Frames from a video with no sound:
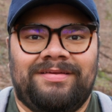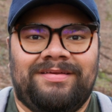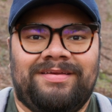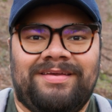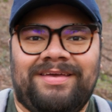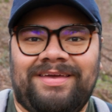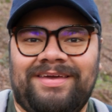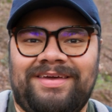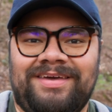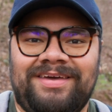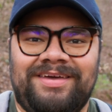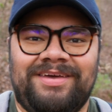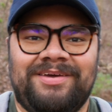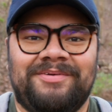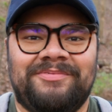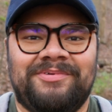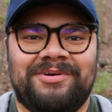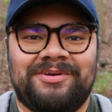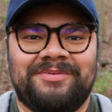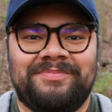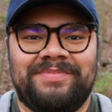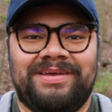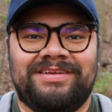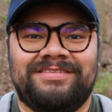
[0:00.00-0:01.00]
Hey,
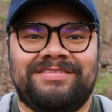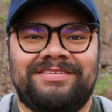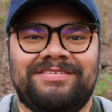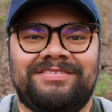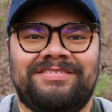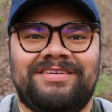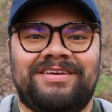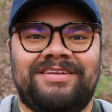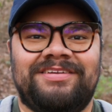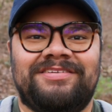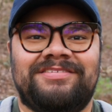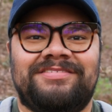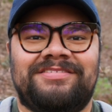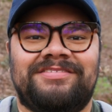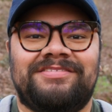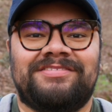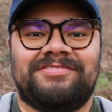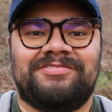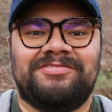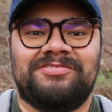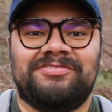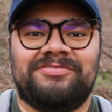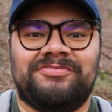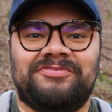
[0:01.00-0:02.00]
welcome back to the channel. This is
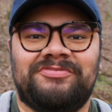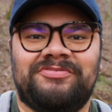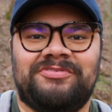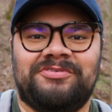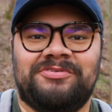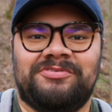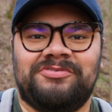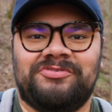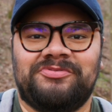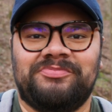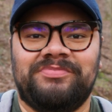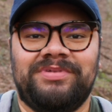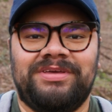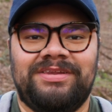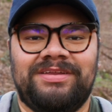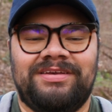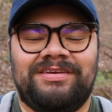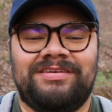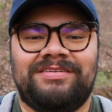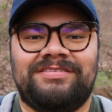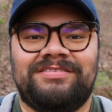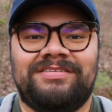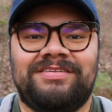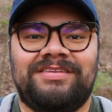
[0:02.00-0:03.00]
Chris with Flores
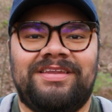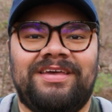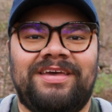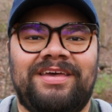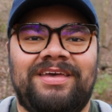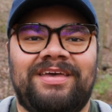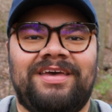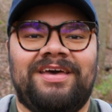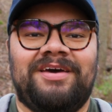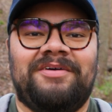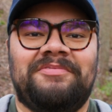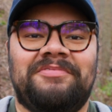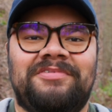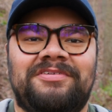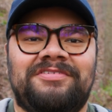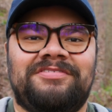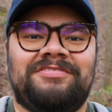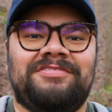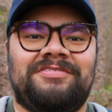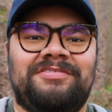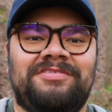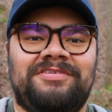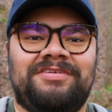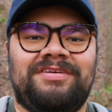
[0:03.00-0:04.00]
Media. Today, I want to
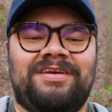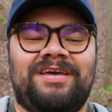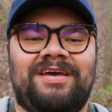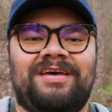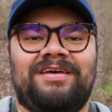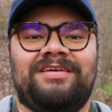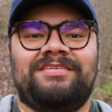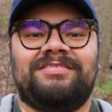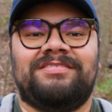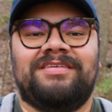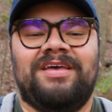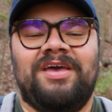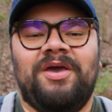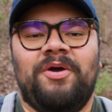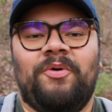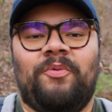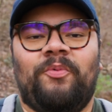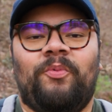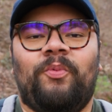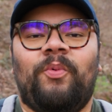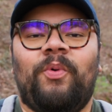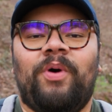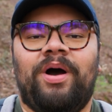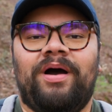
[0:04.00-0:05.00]
show you guys
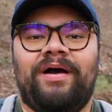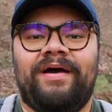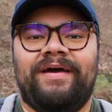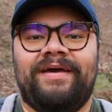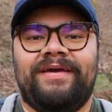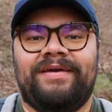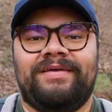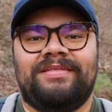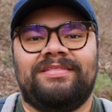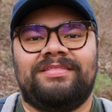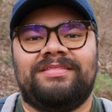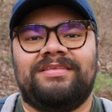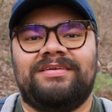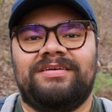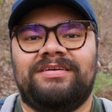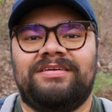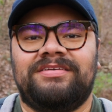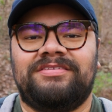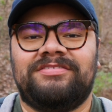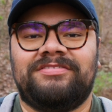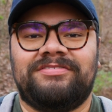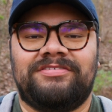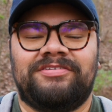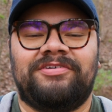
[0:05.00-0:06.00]
why
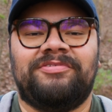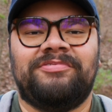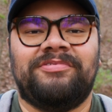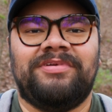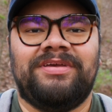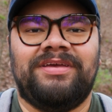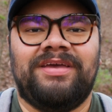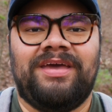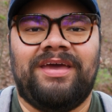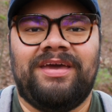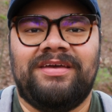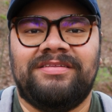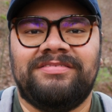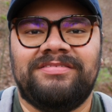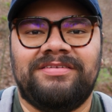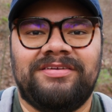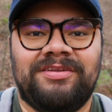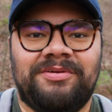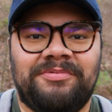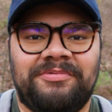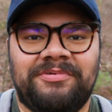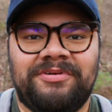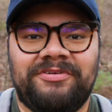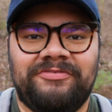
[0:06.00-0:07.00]
the Sony
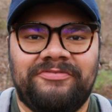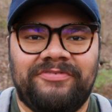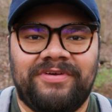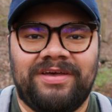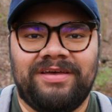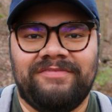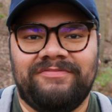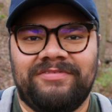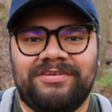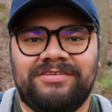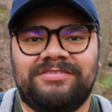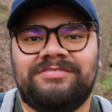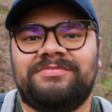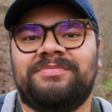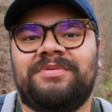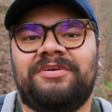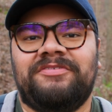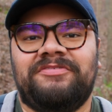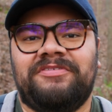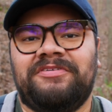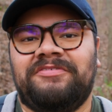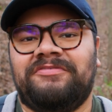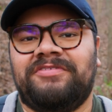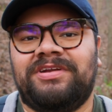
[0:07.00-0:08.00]
18-105 is my
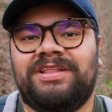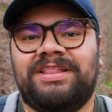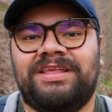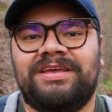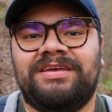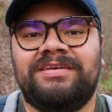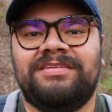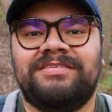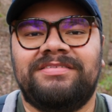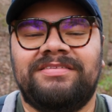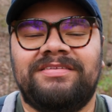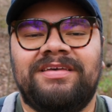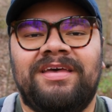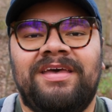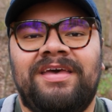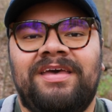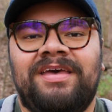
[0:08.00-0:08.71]
favorite lens.